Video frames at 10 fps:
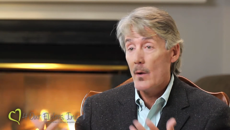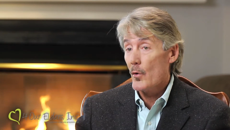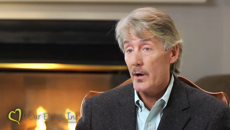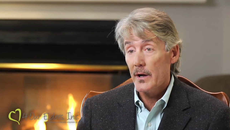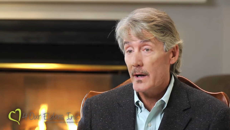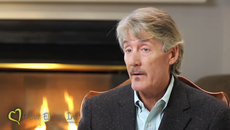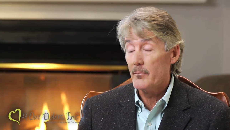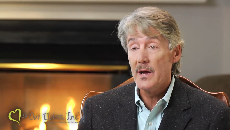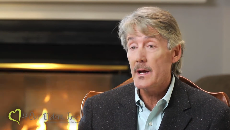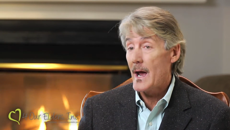weren't going to give
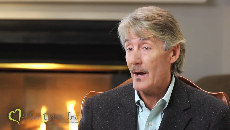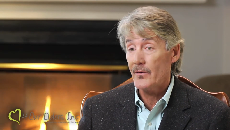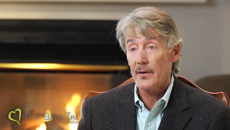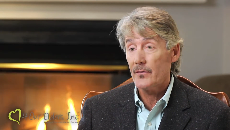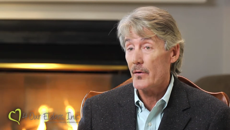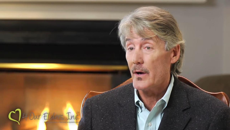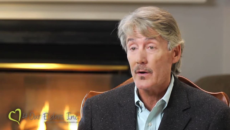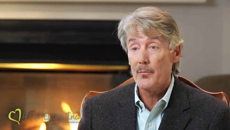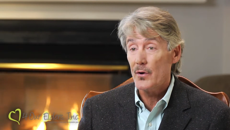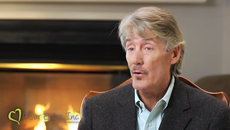me access to their
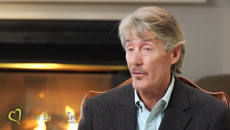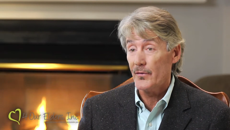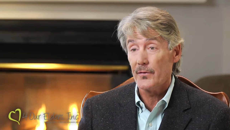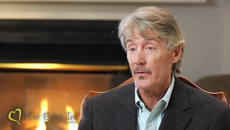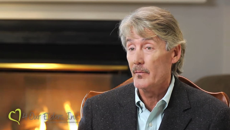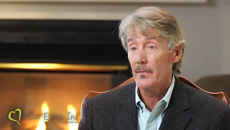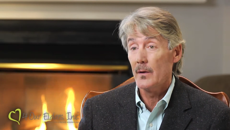computer system